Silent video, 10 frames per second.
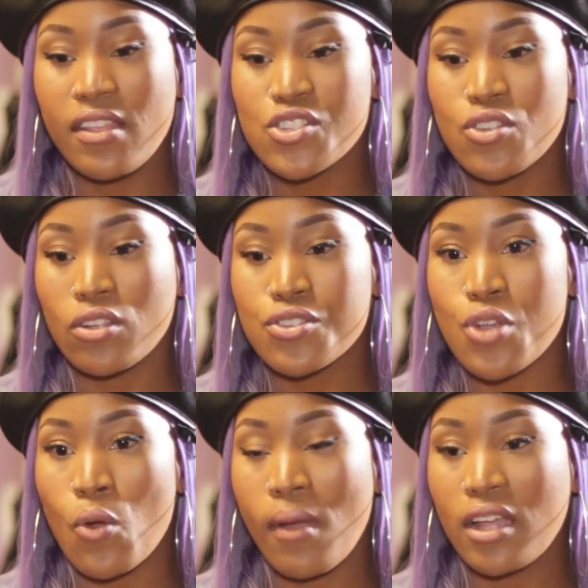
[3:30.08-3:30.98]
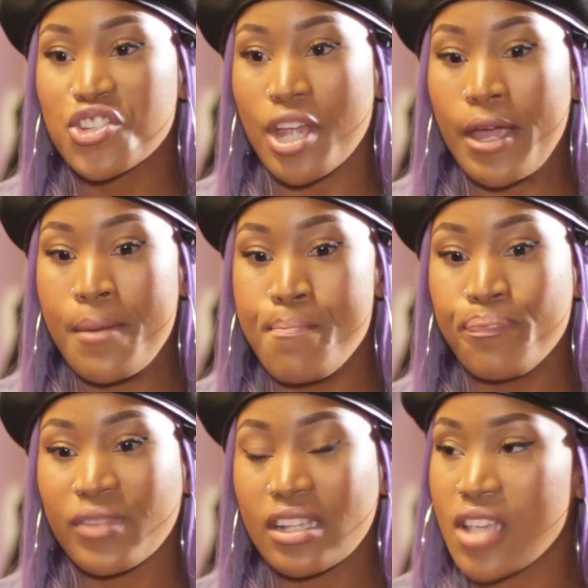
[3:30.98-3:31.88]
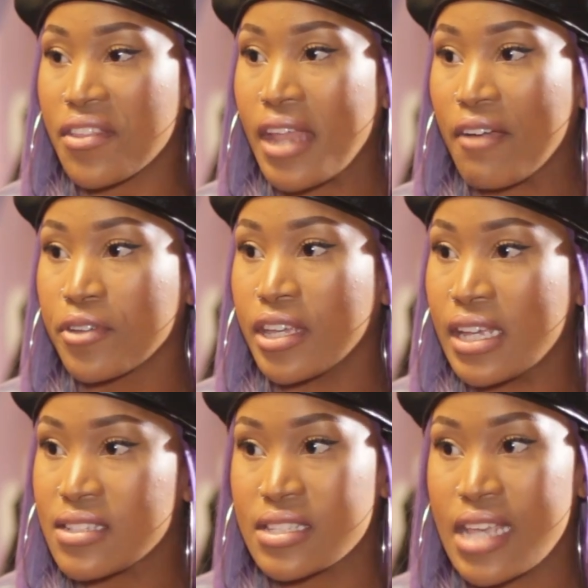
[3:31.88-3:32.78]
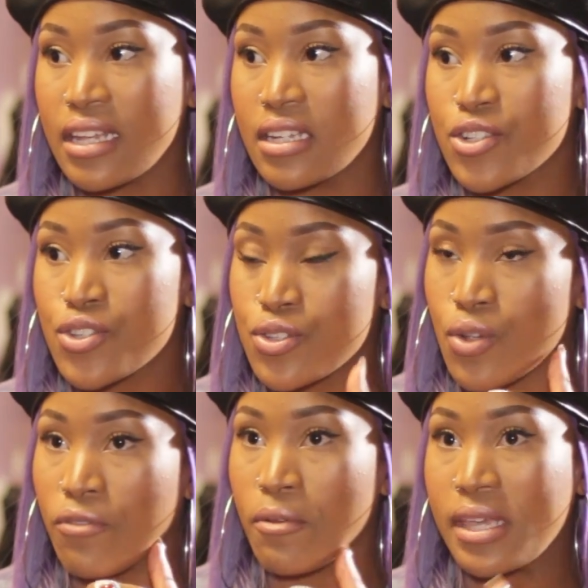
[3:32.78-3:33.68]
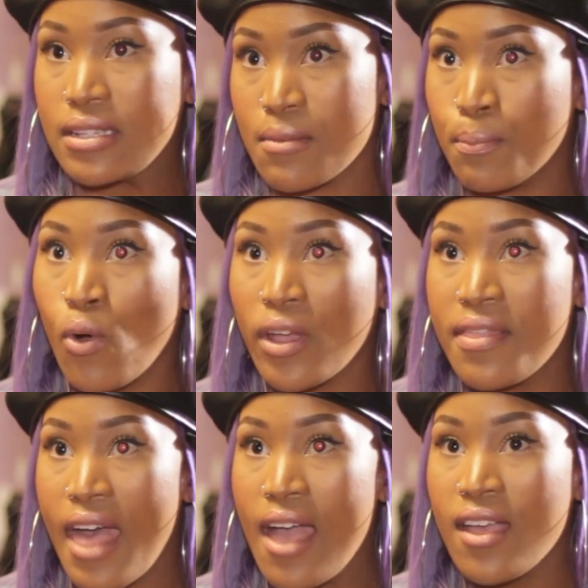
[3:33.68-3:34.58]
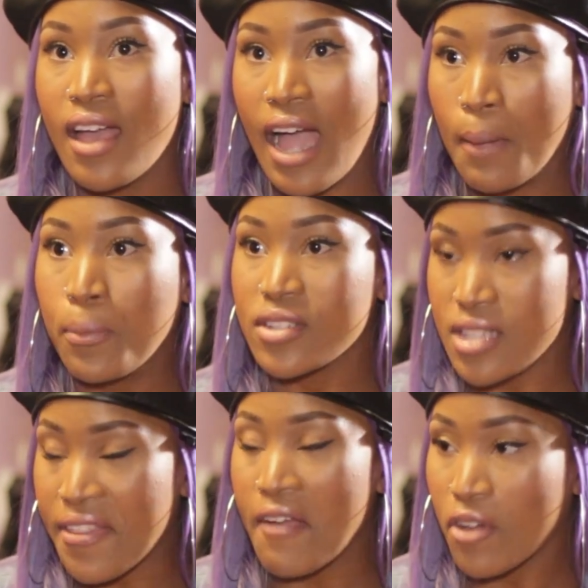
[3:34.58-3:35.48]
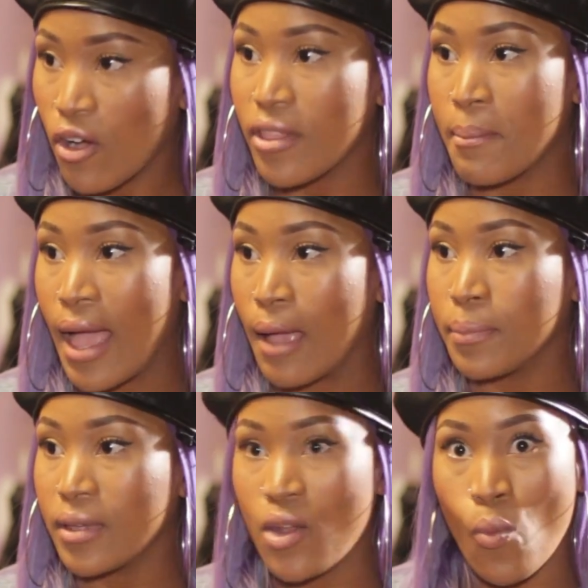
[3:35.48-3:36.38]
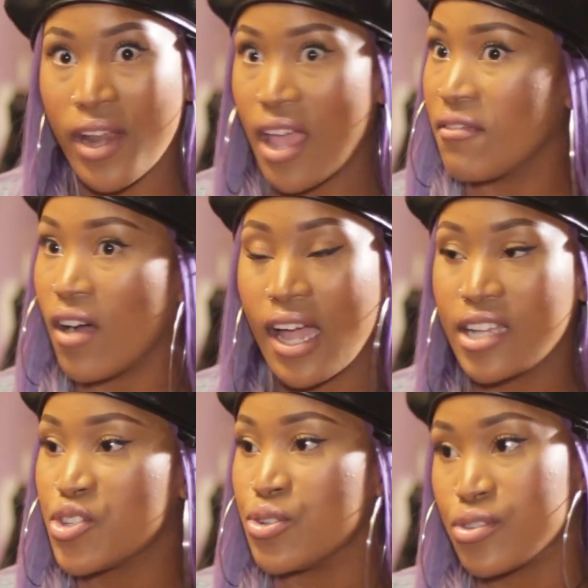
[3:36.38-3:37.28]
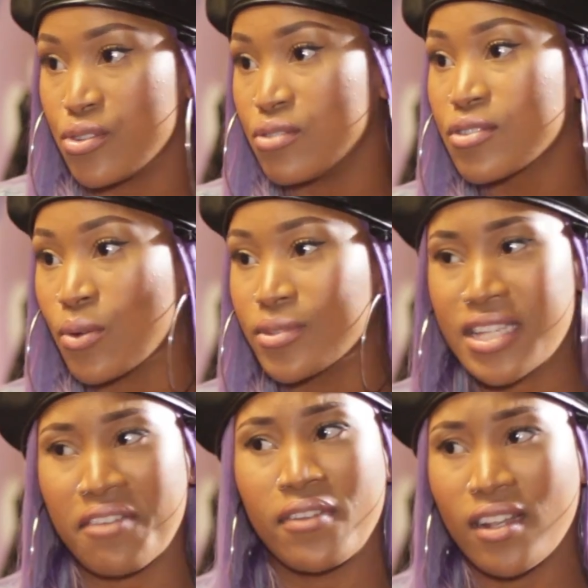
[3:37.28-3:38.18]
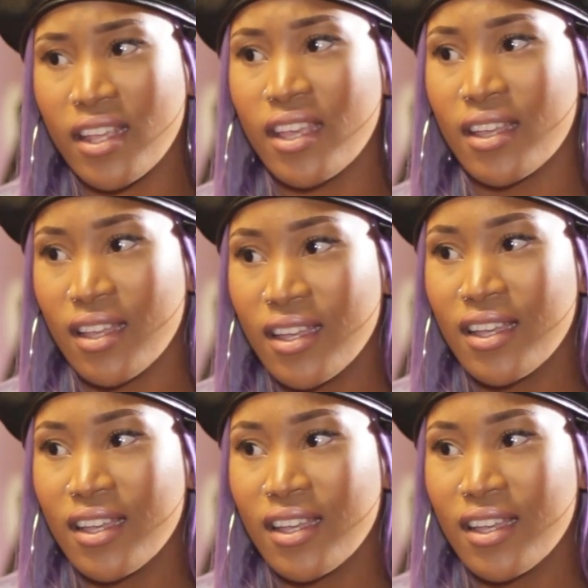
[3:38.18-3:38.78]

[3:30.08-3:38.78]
And there's not so much Southern African entertainers. So for me, it's important that I put South Africa on the map in whatever I choose to do. So definitely.